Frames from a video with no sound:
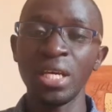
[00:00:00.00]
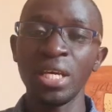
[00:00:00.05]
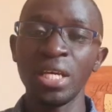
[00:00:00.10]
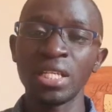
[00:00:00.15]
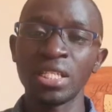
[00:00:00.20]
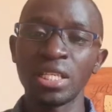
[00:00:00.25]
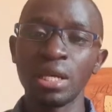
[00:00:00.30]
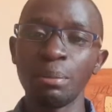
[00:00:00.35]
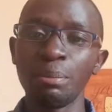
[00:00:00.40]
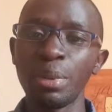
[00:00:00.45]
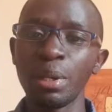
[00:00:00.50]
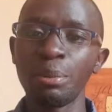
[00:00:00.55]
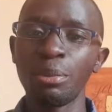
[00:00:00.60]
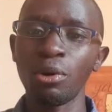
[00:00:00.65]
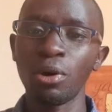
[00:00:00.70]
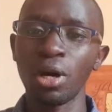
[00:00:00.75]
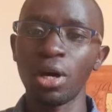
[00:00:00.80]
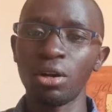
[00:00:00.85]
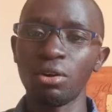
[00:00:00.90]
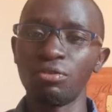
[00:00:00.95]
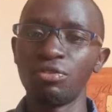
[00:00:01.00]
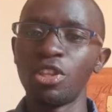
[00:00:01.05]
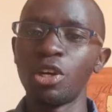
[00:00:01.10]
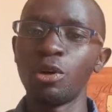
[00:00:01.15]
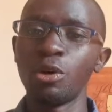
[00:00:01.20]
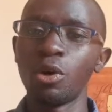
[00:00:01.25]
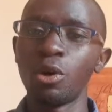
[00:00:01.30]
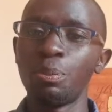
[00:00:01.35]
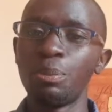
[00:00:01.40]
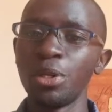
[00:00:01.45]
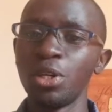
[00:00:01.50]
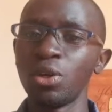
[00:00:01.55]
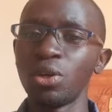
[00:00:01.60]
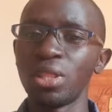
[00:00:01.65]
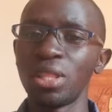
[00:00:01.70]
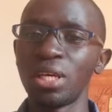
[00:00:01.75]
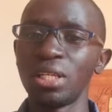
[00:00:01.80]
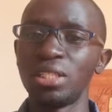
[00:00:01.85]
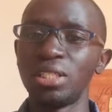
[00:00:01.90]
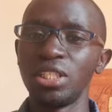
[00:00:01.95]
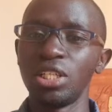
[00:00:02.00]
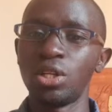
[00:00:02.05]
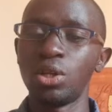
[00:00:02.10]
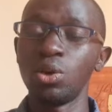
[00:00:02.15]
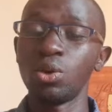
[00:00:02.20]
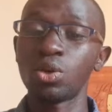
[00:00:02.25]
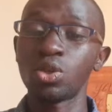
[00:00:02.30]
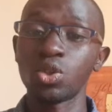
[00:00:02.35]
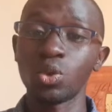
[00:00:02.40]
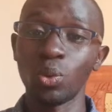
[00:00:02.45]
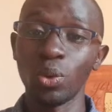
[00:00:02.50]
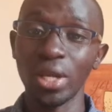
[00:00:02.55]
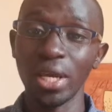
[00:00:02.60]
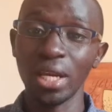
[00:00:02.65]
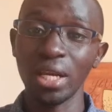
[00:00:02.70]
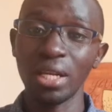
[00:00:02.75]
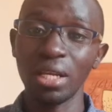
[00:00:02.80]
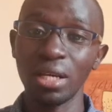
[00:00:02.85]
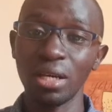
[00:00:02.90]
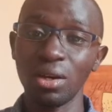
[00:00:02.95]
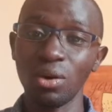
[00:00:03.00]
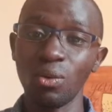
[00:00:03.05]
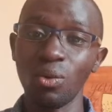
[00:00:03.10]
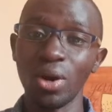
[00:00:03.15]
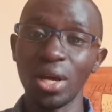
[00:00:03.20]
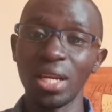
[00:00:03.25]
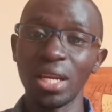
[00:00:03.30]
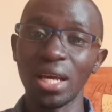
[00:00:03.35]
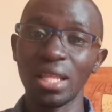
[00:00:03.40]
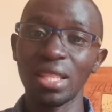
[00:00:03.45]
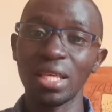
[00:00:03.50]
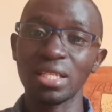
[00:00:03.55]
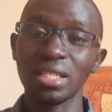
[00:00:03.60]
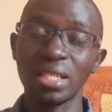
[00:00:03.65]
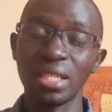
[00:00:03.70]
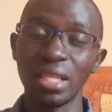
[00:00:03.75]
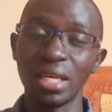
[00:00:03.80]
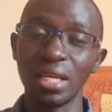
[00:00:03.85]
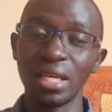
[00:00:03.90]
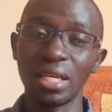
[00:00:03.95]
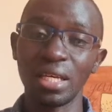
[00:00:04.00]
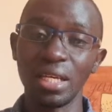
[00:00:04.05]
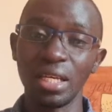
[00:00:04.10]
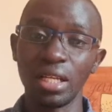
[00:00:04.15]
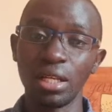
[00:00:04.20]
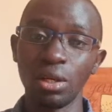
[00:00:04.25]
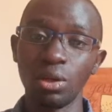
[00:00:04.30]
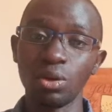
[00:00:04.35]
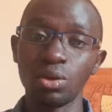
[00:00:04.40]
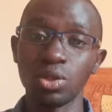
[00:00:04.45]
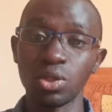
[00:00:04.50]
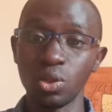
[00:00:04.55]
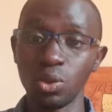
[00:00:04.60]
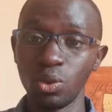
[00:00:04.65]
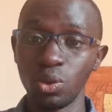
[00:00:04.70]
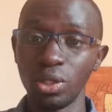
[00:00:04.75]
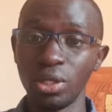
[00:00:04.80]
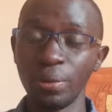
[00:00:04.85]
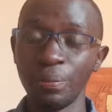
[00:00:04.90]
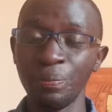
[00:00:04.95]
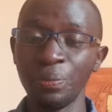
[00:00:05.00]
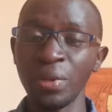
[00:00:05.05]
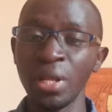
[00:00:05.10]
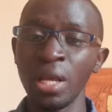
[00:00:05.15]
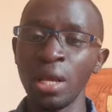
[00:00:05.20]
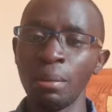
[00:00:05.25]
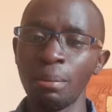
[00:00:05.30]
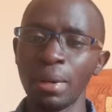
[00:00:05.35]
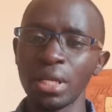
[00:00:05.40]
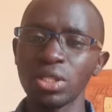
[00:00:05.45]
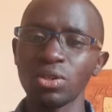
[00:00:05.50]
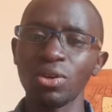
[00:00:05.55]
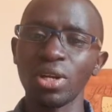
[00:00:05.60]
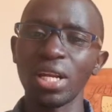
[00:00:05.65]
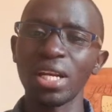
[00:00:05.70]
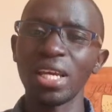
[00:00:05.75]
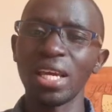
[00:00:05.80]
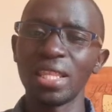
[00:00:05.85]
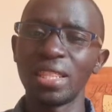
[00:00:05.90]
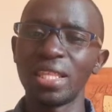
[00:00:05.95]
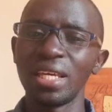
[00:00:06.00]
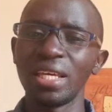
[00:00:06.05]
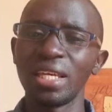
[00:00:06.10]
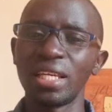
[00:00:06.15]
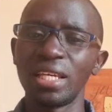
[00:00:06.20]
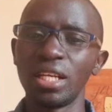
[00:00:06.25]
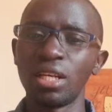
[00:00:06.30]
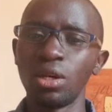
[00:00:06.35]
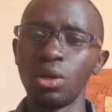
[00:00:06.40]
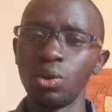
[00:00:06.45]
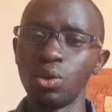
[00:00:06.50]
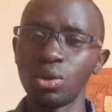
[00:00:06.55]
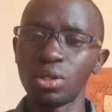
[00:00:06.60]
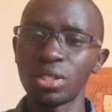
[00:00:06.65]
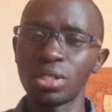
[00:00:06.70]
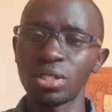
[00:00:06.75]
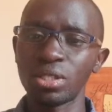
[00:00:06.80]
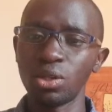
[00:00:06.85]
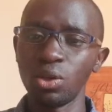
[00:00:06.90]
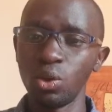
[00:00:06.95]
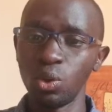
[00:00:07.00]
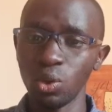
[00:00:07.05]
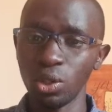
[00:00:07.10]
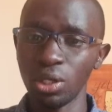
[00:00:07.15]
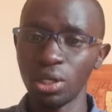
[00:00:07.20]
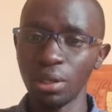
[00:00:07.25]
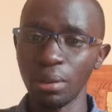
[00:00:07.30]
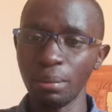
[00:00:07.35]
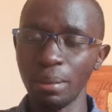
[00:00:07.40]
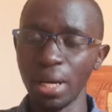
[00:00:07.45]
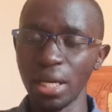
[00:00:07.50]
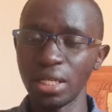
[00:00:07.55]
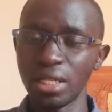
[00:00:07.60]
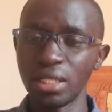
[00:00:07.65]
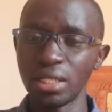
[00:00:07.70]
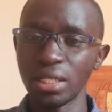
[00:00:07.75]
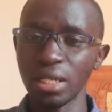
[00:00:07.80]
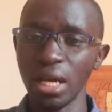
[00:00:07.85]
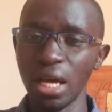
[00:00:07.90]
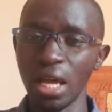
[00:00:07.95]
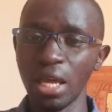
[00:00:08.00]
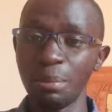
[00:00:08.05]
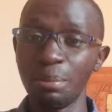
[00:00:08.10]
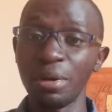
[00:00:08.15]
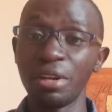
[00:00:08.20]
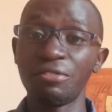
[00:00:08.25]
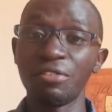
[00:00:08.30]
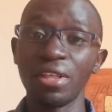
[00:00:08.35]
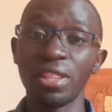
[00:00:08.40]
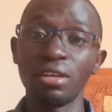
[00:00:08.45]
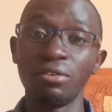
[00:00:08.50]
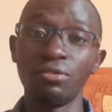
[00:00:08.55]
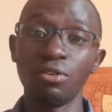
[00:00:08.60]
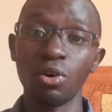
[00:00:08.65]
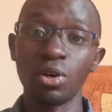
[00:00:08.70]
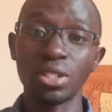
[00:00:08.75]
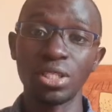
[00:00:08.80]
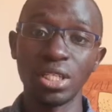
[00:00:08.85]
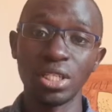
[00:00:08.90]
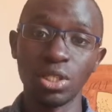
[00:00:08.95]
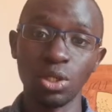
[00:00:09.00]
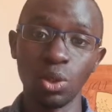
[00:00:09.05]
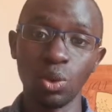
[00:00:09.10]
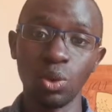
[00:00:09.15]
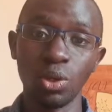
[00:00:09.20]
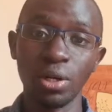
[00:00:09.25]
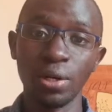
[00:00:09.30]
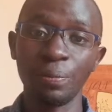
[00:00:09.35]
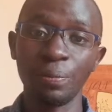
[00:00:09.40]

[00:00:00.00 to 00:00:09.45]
Some people are of the opinion that it looks weird, while others think it looks good. Personally, I think it looks good, but I prefer the Voxy's look.